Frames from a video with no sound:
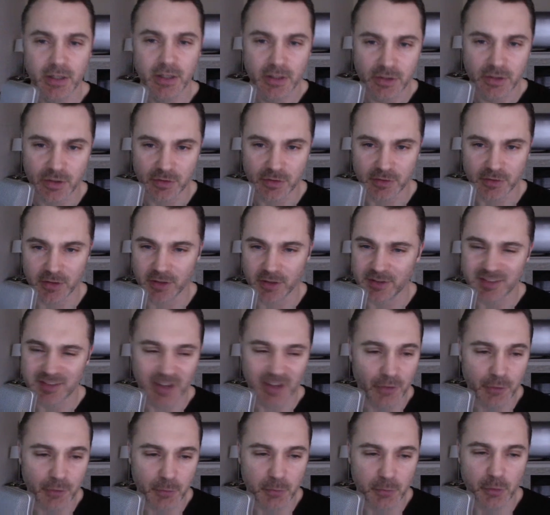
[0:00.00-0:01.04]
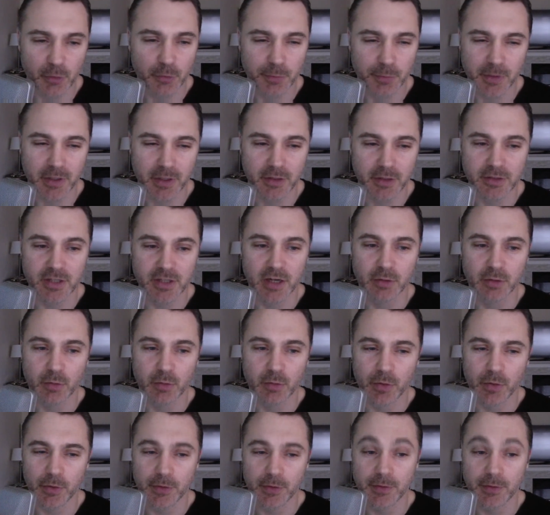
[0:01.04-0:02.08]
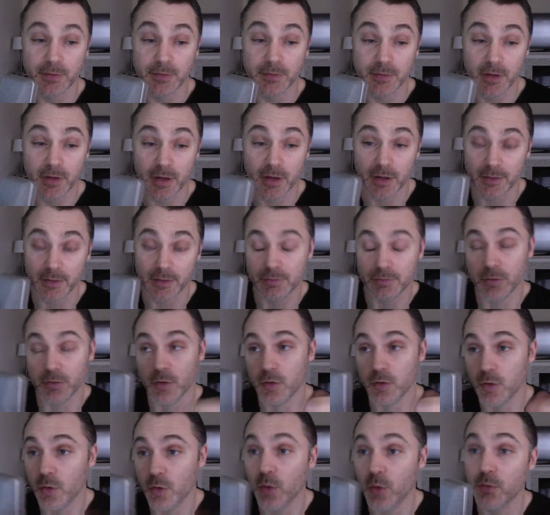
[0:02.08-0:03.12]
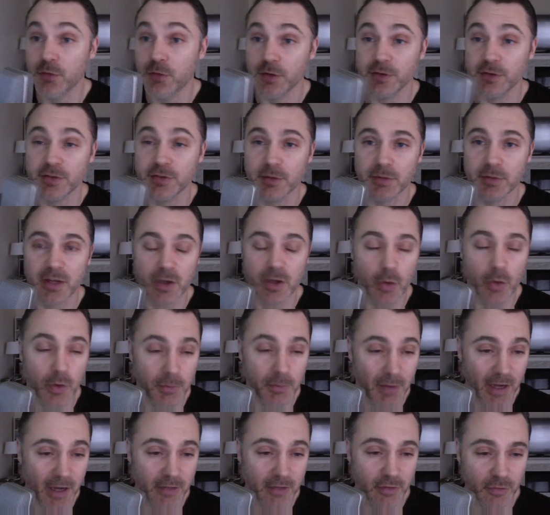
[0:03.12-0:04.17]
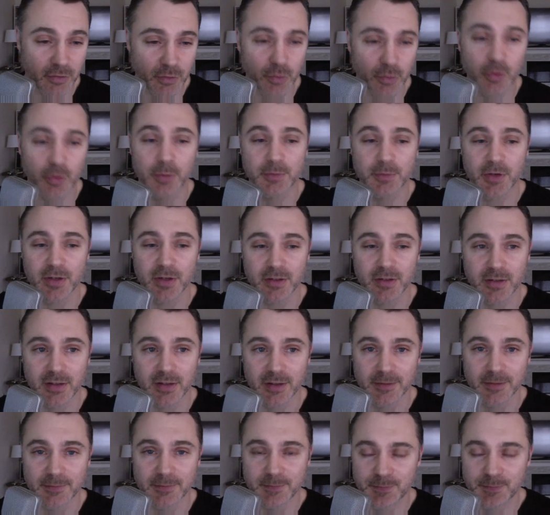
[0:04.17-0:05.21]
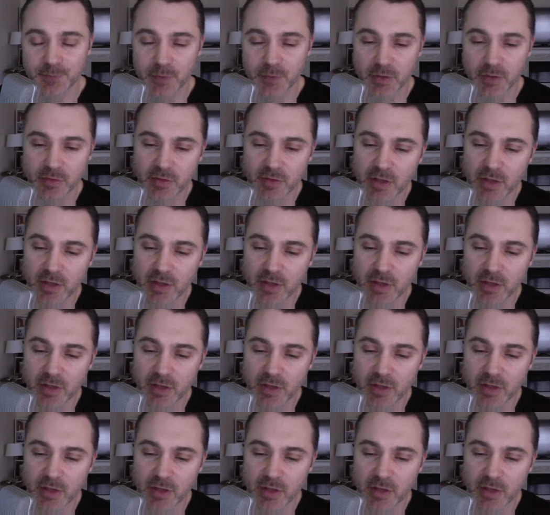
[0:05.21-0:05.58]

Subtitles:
just self-improvement in general, and hopefully someday going back to school. I'm trying to get this